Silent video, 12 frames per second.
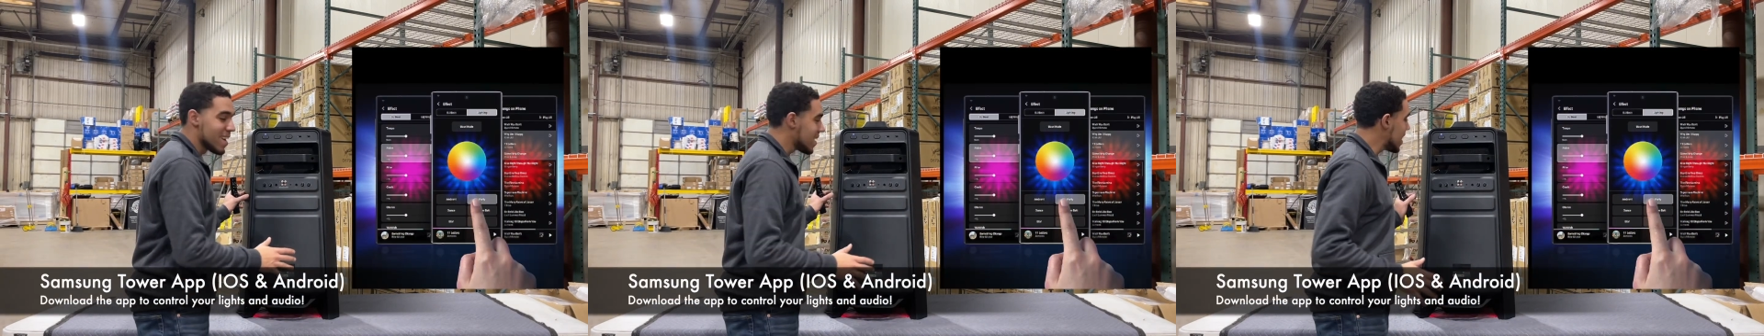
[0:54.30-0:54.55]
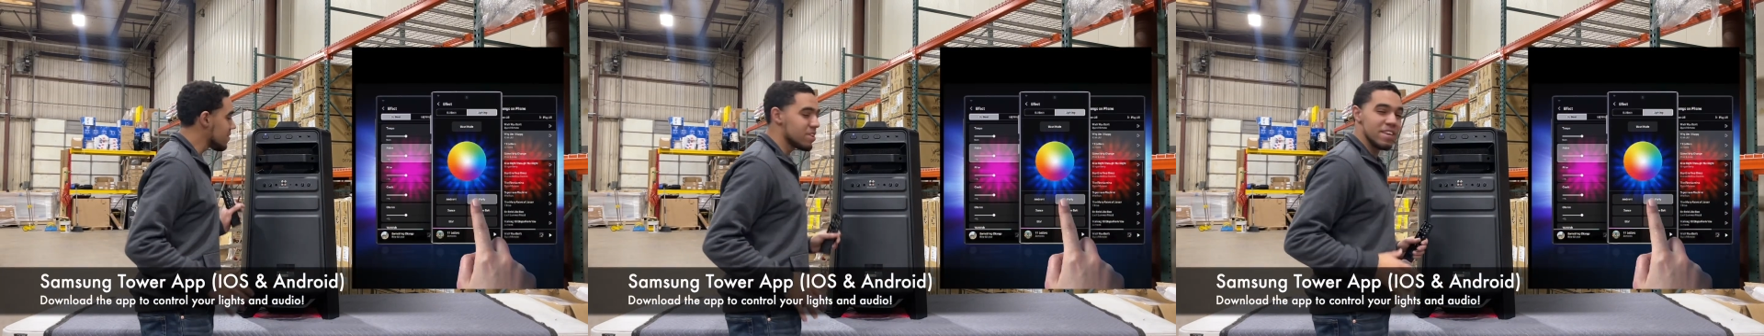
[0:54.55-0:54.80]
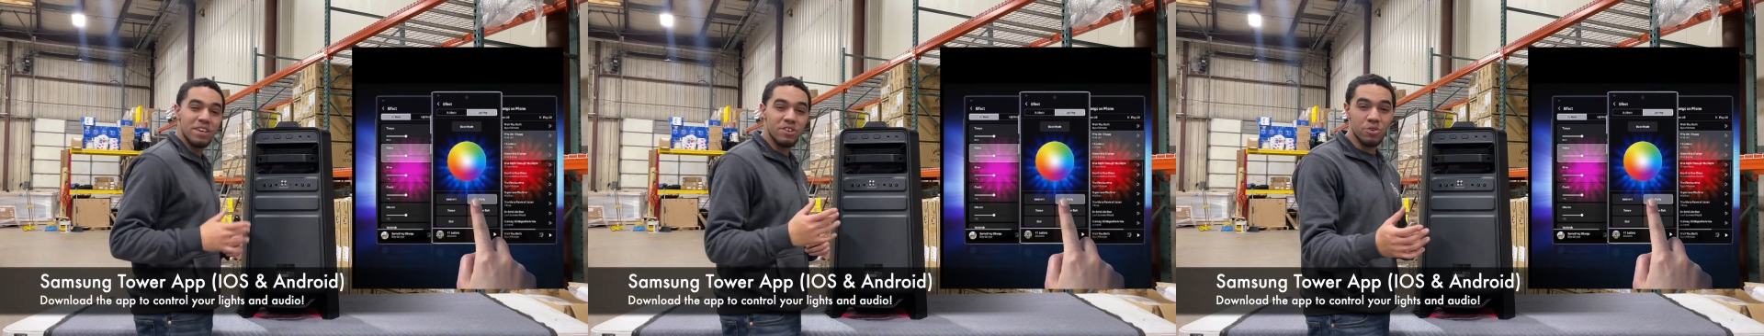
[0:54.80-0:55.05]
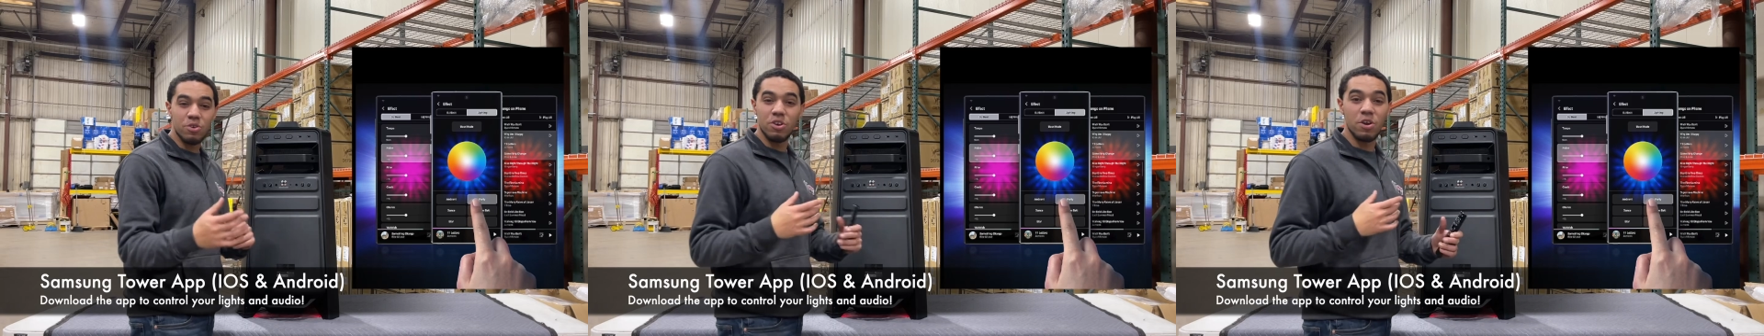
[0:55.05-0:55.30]
and even
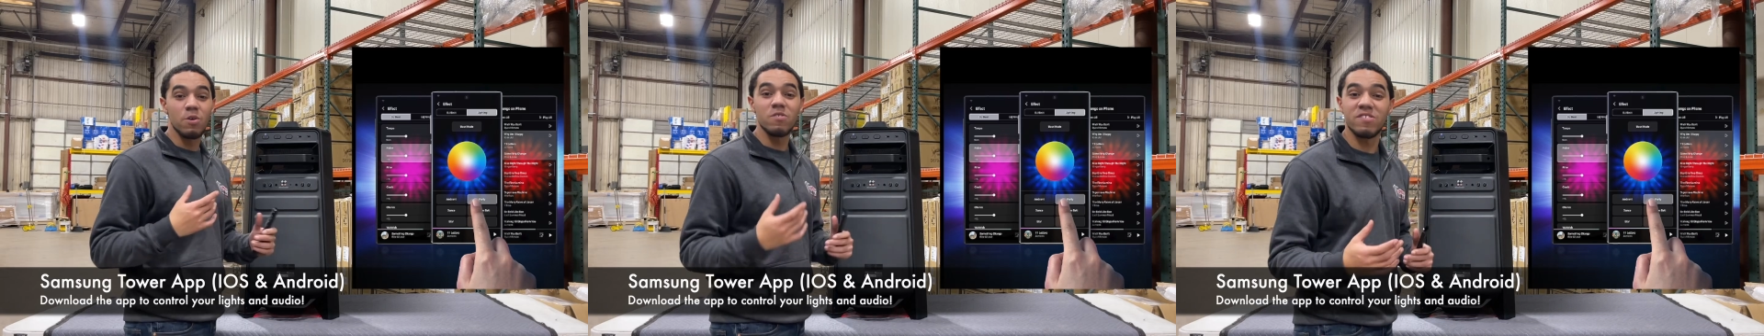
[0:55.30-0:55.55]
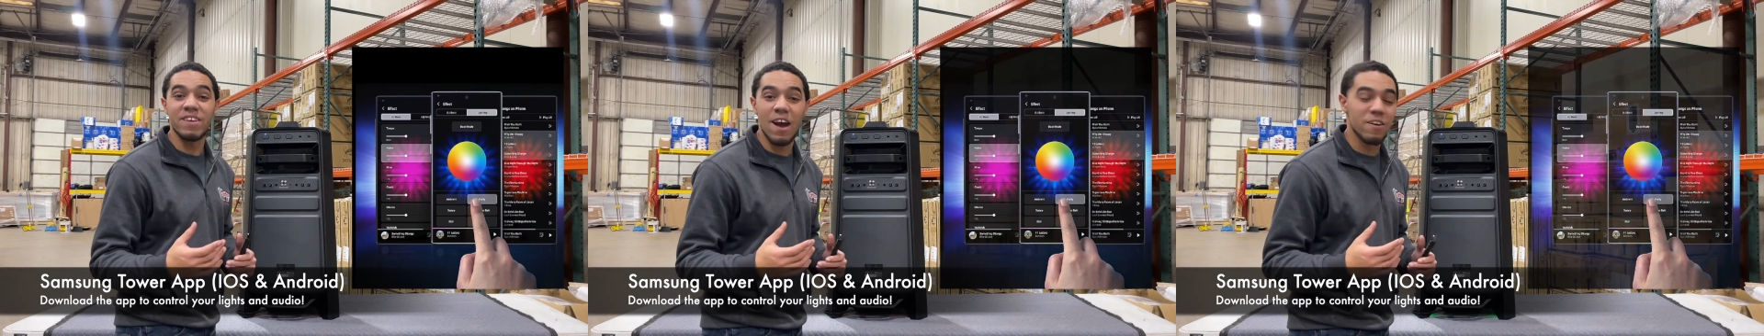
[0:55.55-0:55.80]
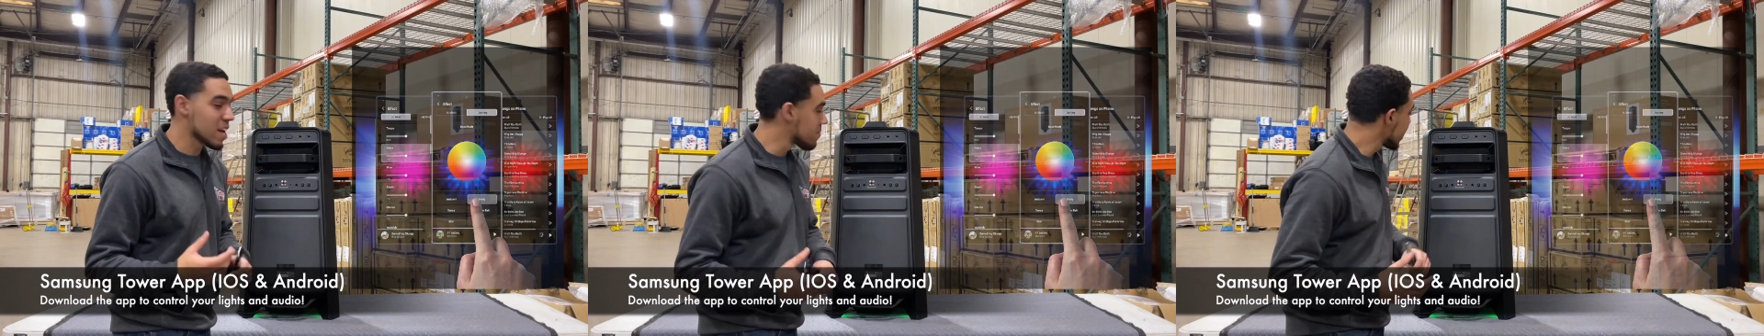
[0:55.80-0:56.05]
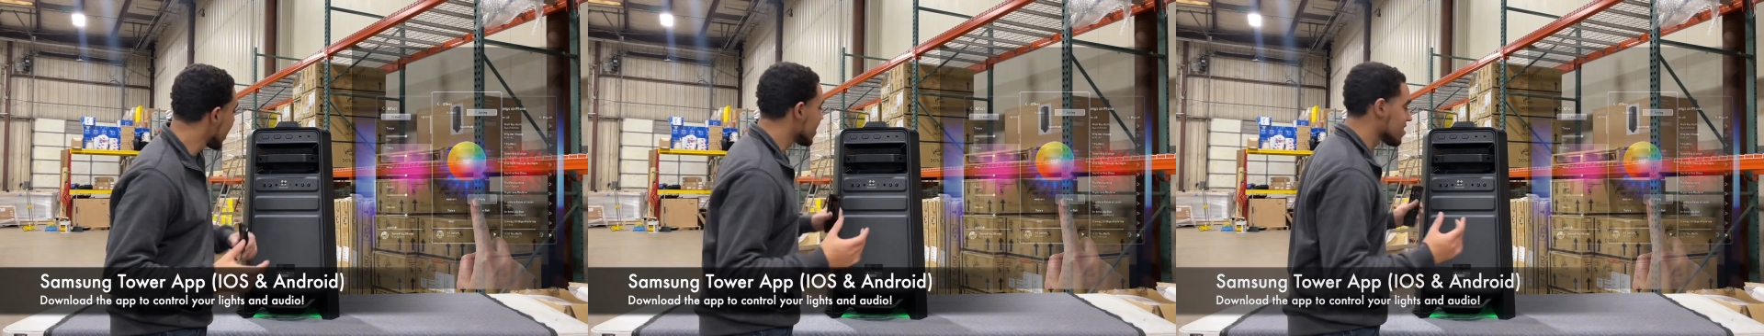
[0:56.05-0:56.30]
EQ your own sound
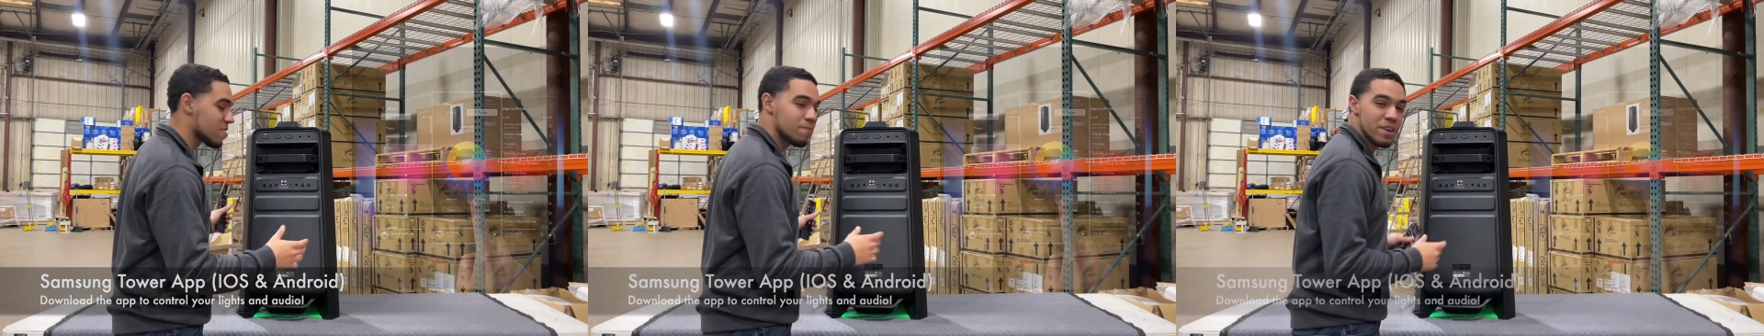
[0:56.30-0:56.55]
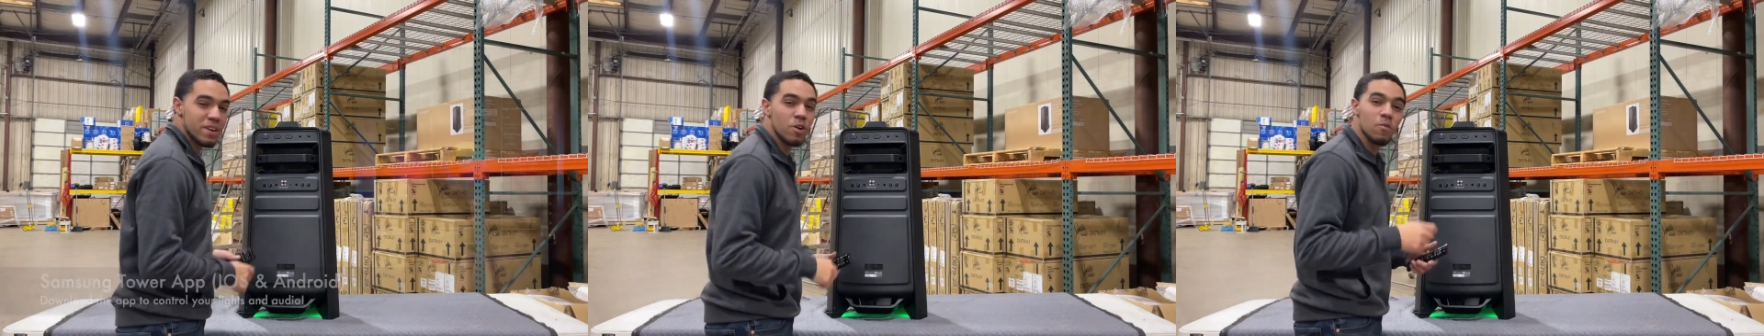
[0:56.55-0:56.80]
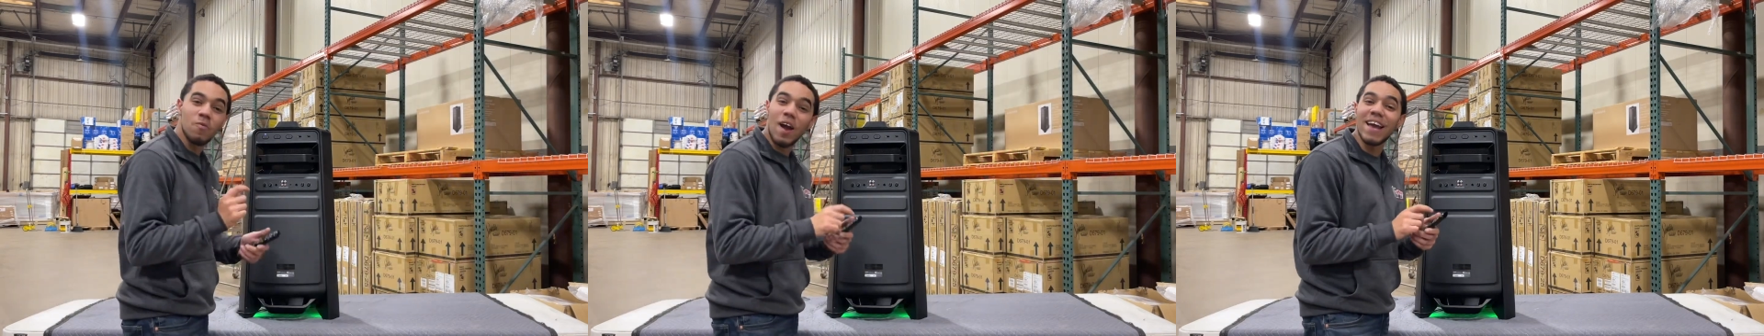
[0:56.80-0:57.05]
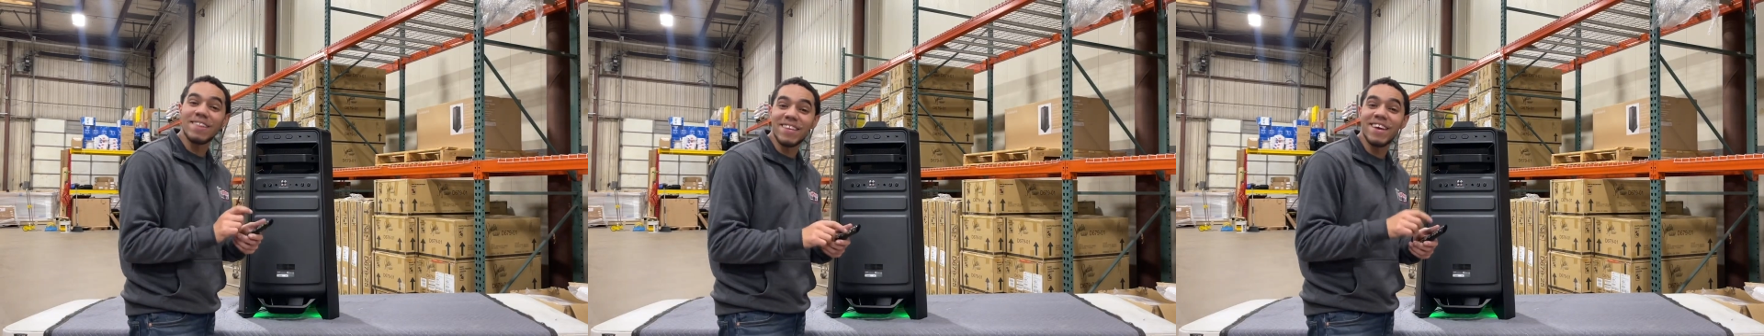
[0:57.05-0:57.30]
coming out of the speaker
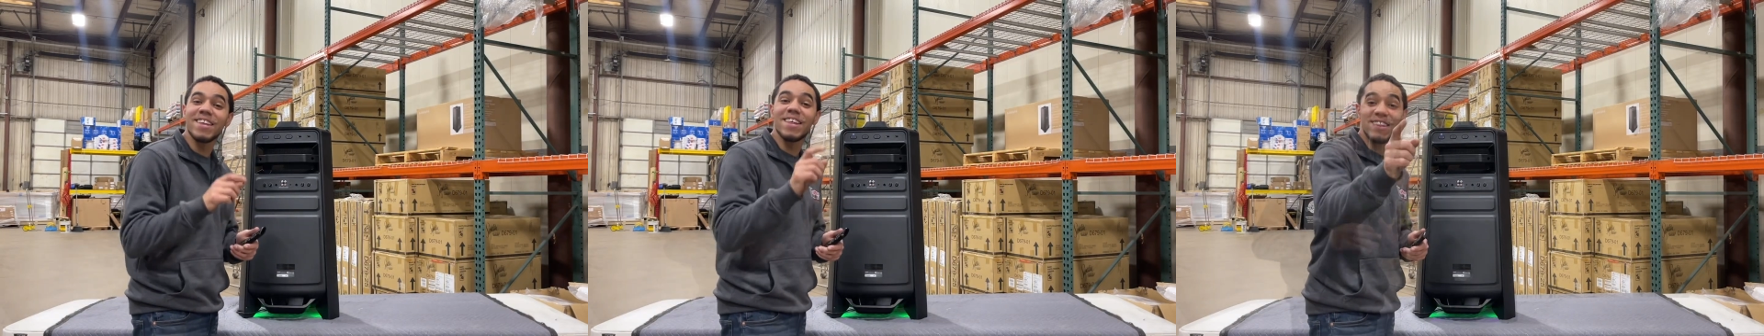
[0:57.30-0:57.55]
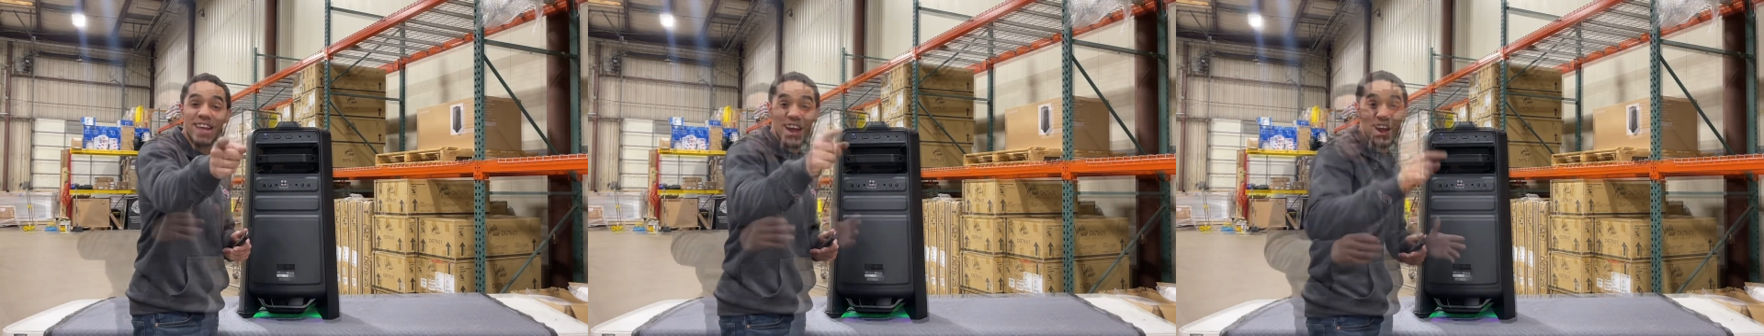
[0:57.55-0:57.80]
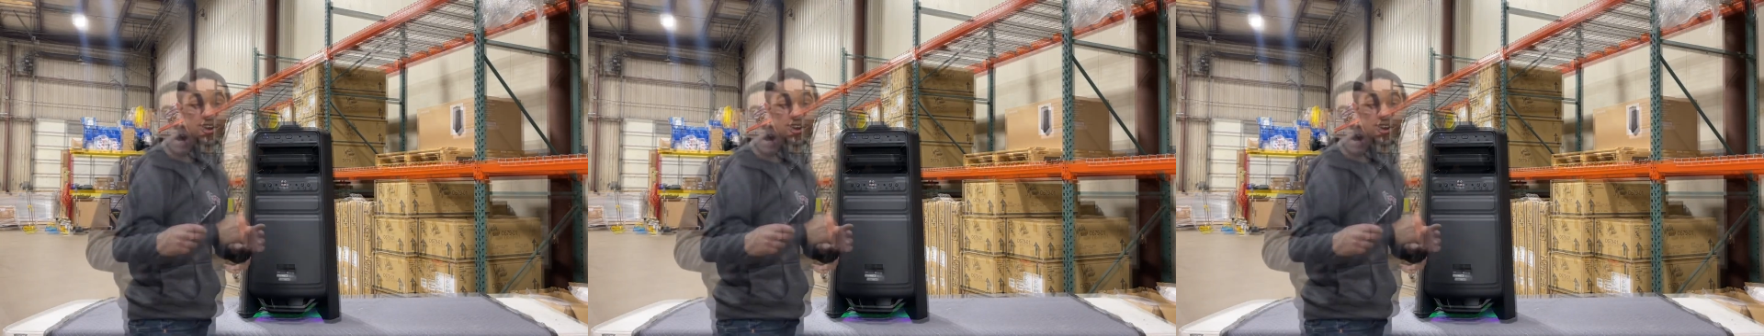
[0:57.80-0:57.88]
right then and there.